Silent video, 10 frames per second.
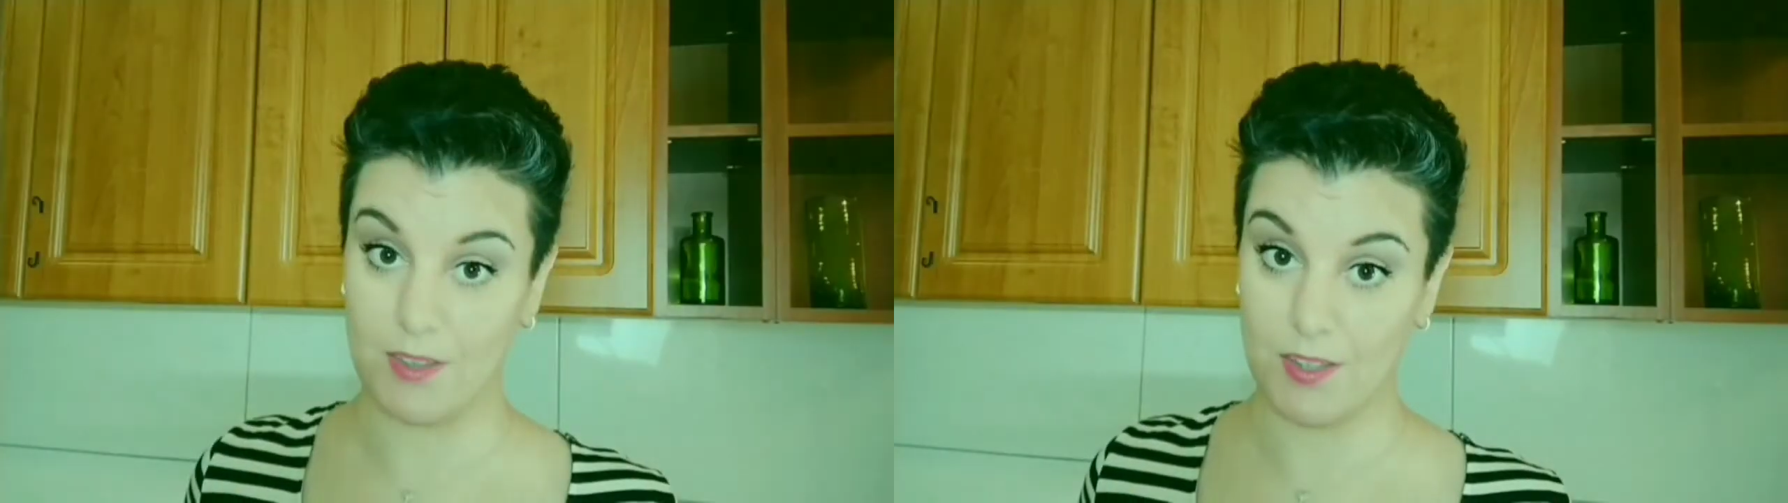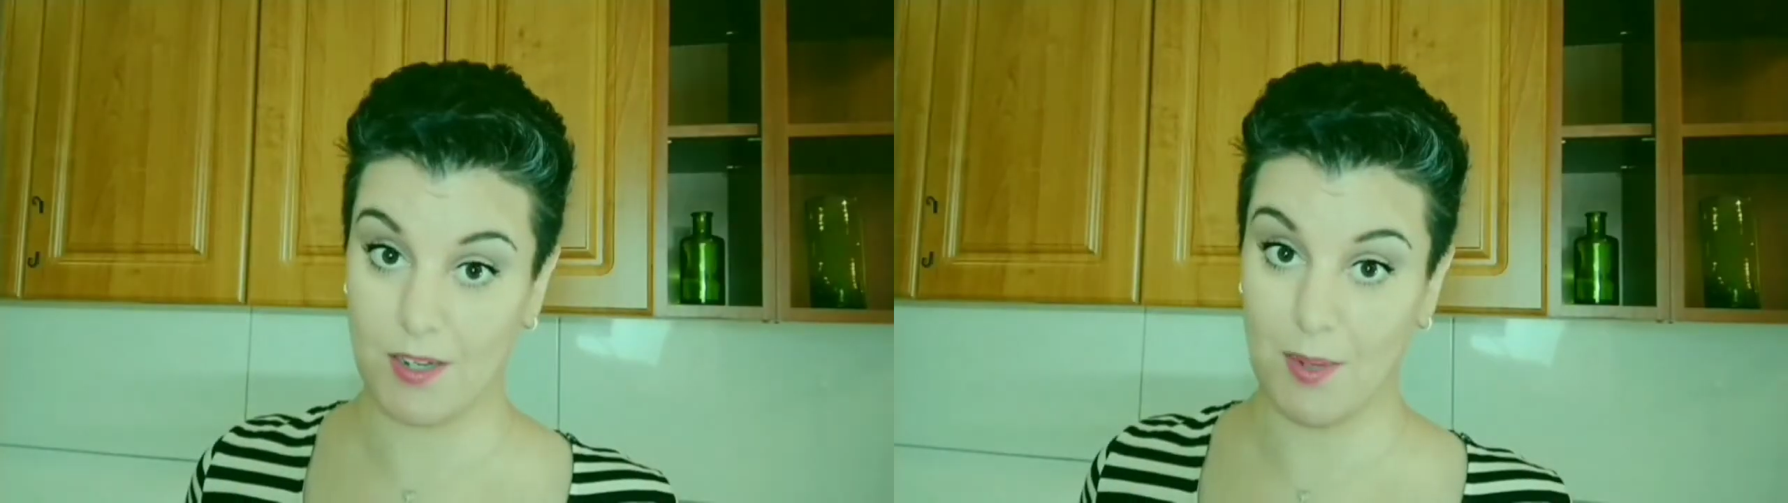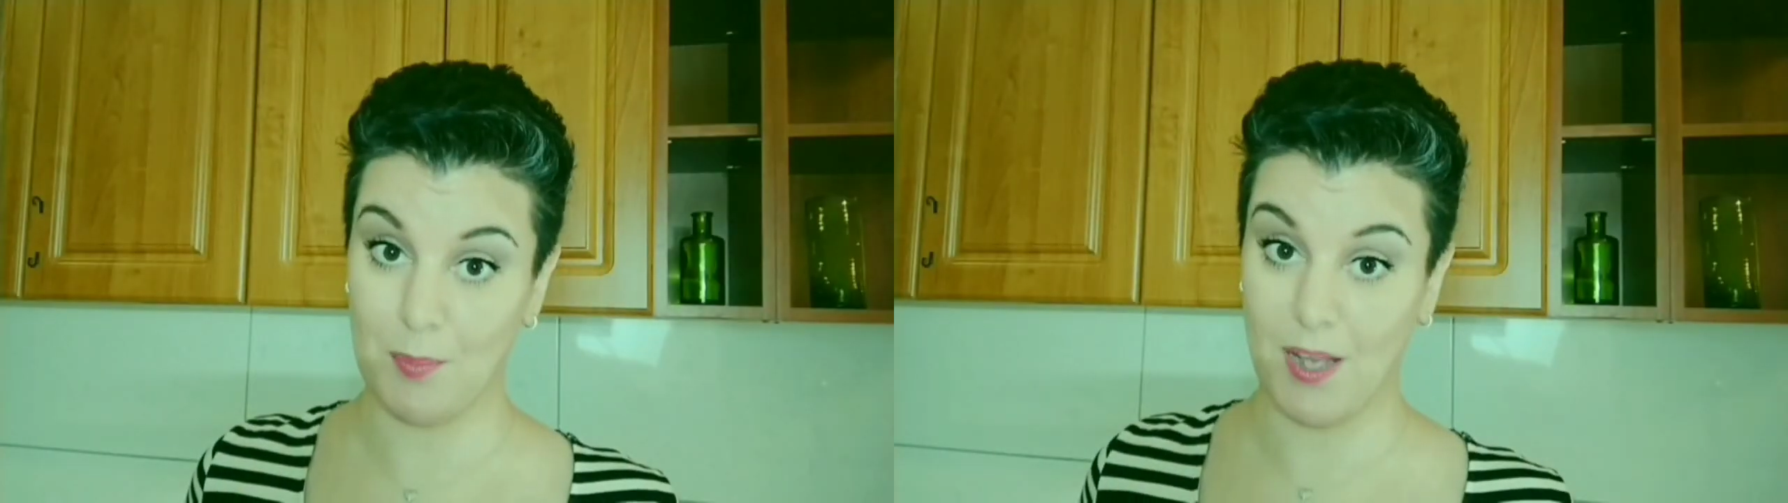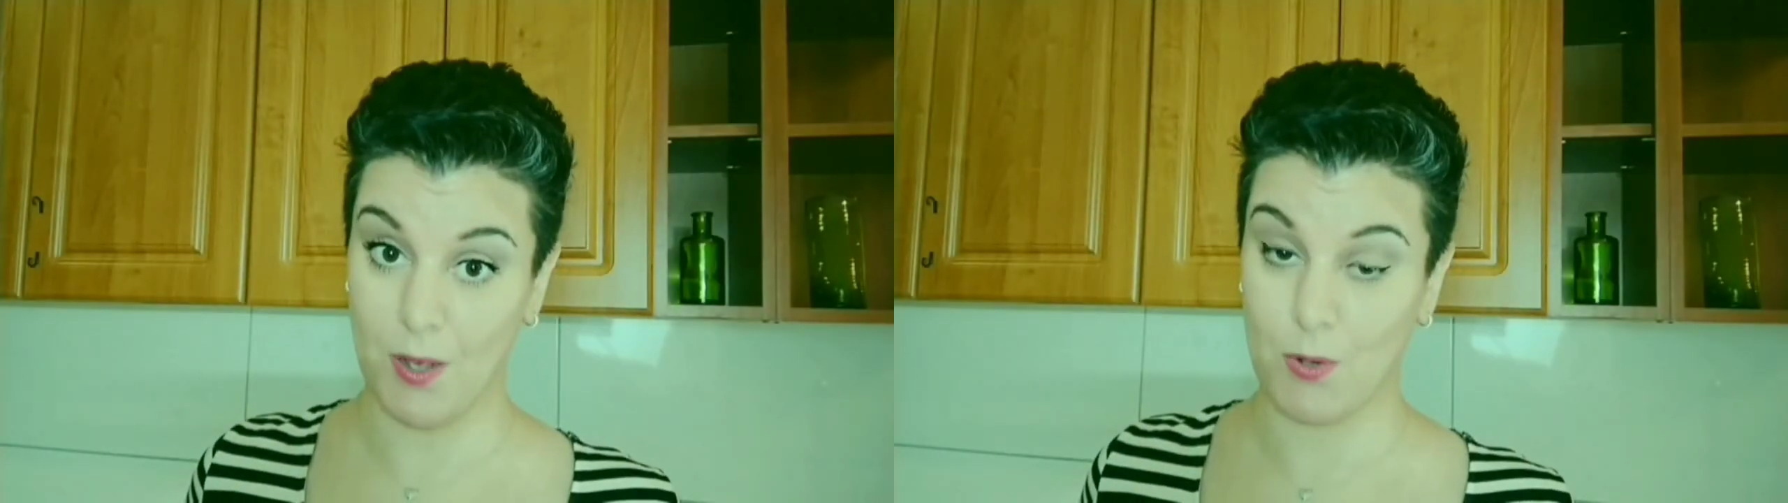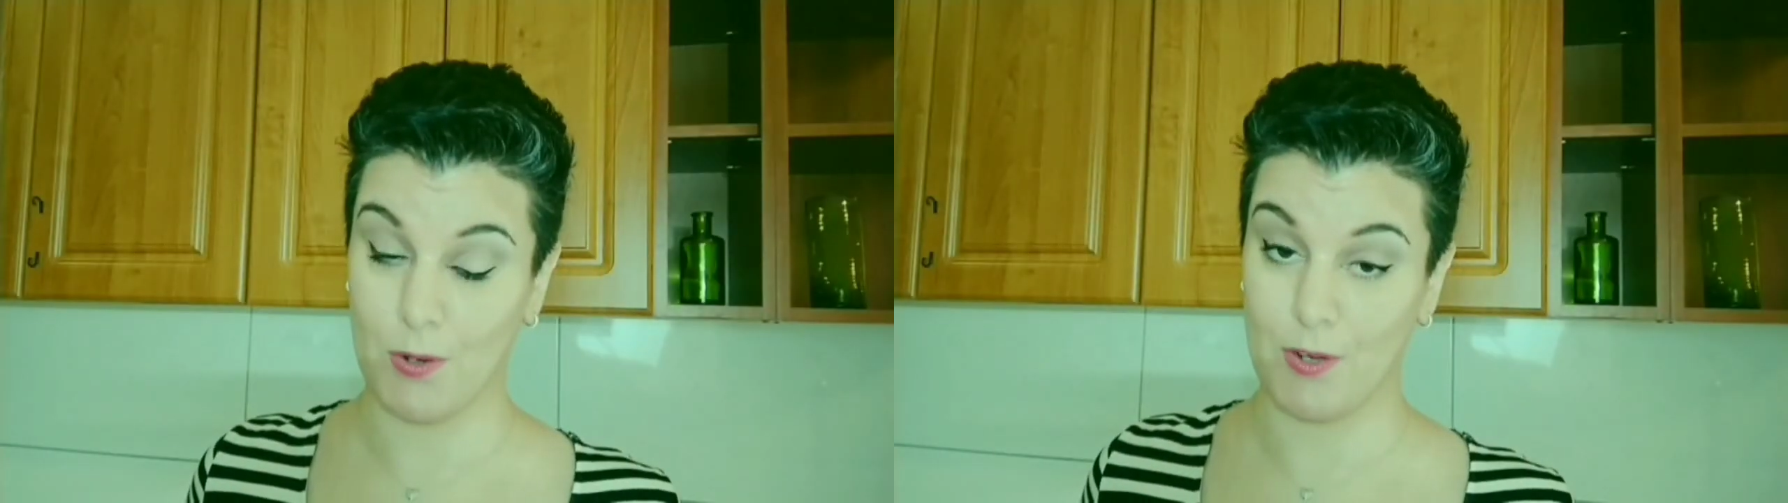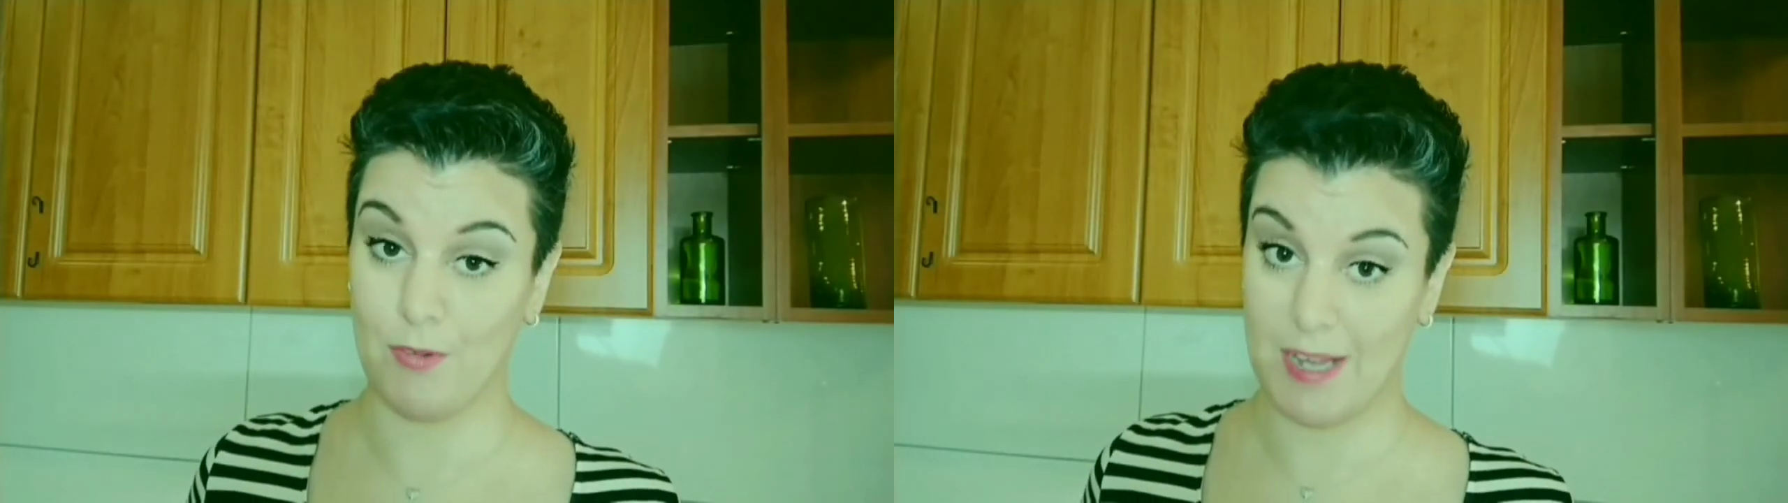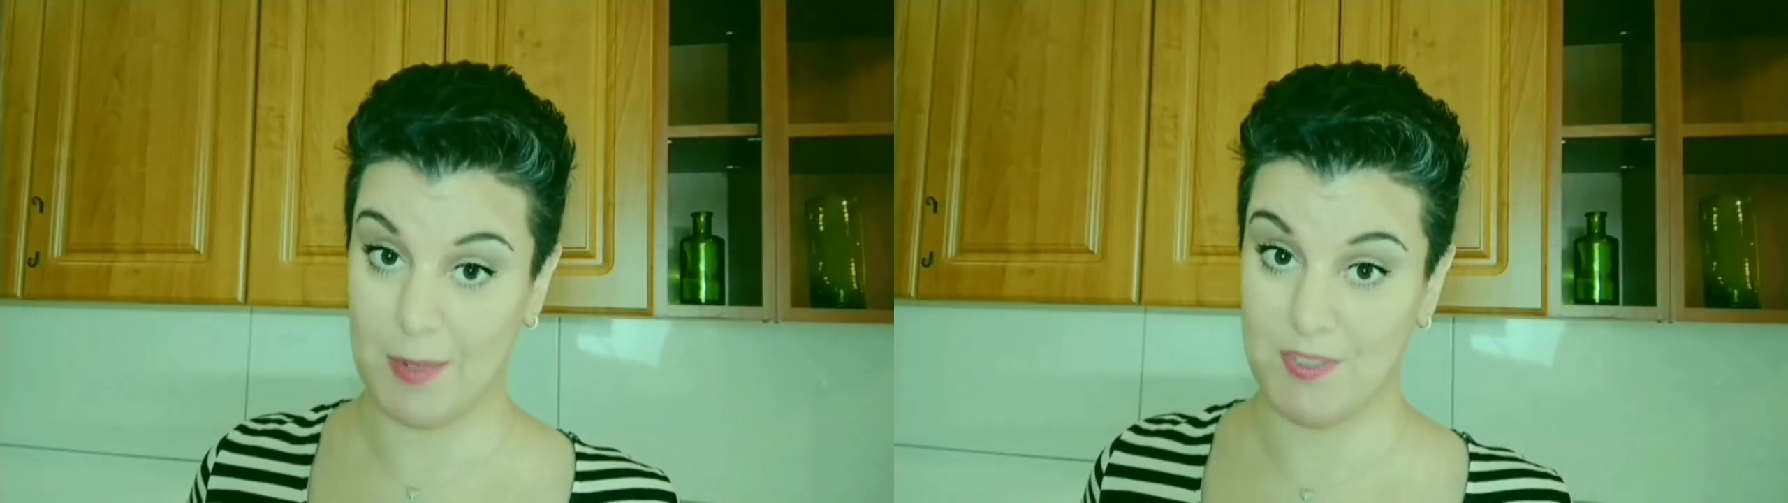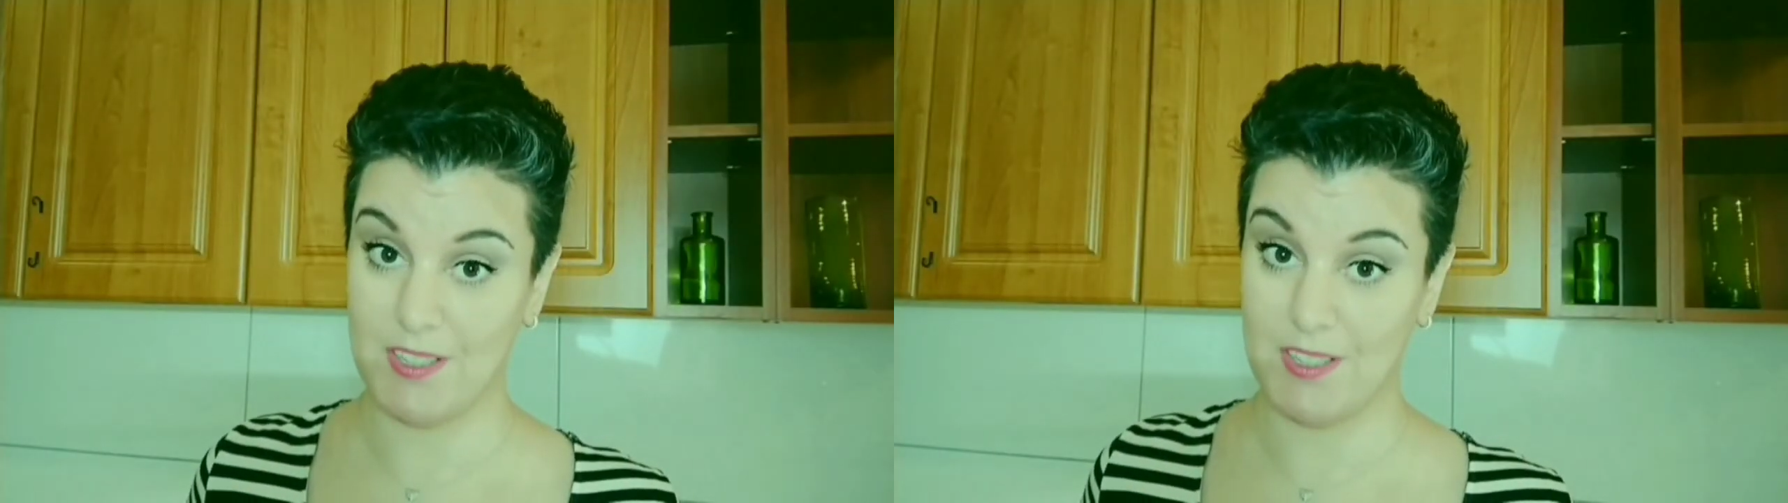up how Gordon Ramsay